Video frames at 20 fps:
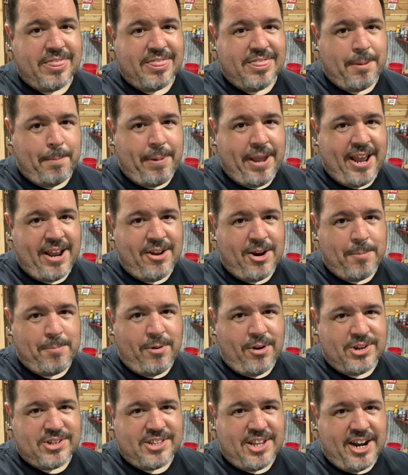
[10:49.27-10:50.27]
the Panhard
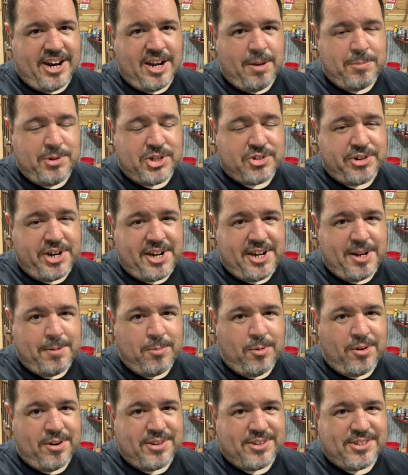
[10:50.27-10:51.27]
bar is not going to be straight
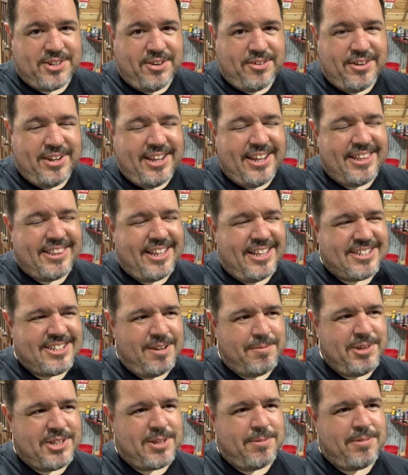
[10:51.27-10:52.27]
anymore. So that's
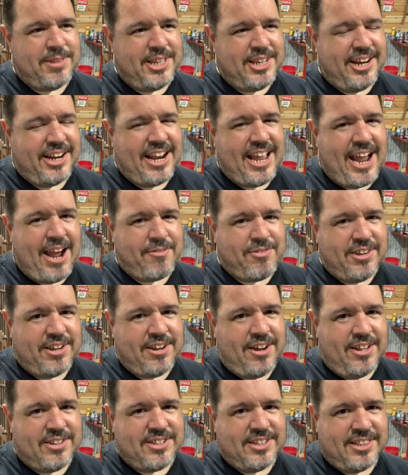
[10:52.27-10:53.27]
going to be something that you're going to have to
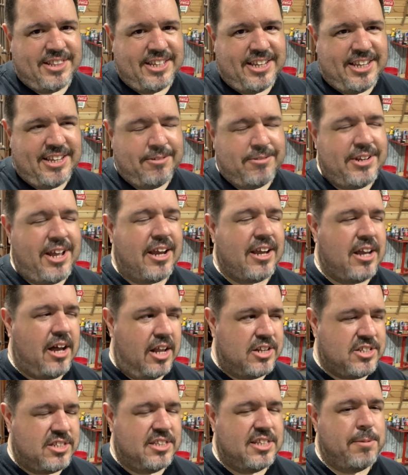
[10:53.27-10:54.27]
constantly, not
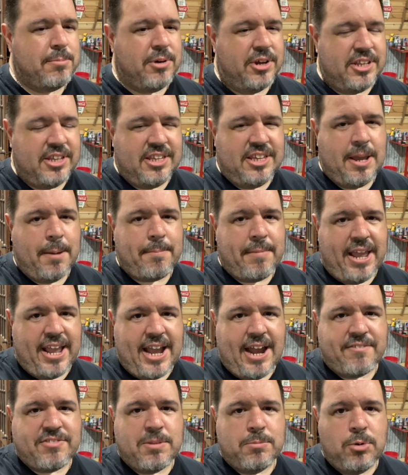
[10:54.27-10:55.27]
constantly, but you may
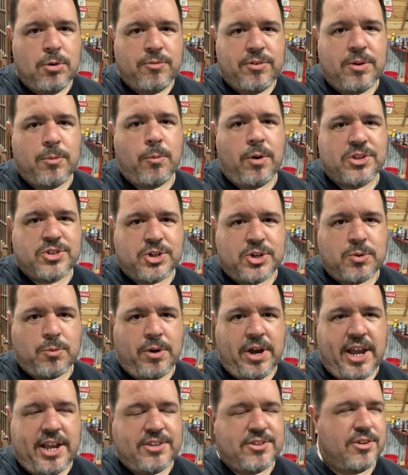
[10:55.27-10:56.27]
have to move it once or
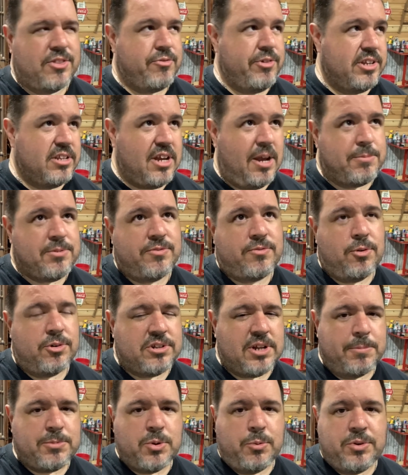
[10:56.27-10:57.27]
twice or three times or four
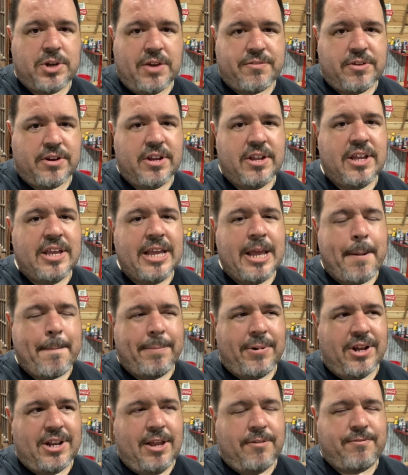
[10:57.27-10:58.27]
times or whatever.
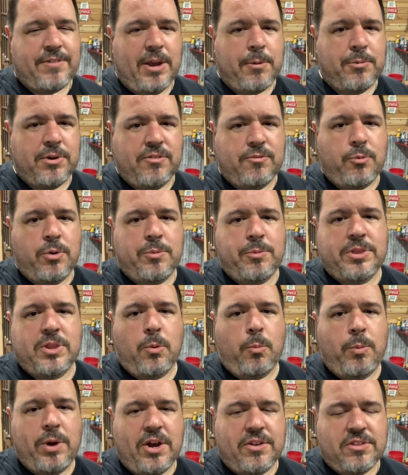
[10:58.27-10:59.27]
But if I would have went with a
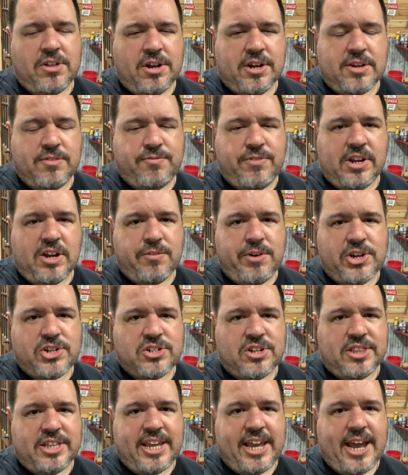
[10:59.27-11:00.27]
weld-on
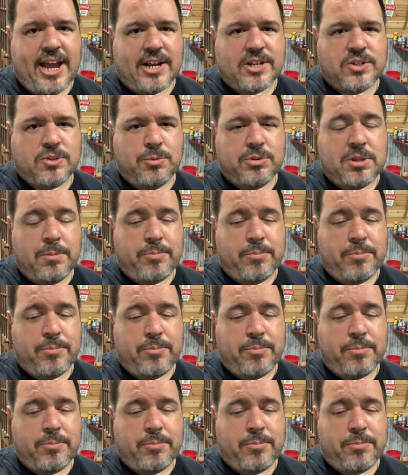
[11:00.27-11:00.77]
configuration on the axle with the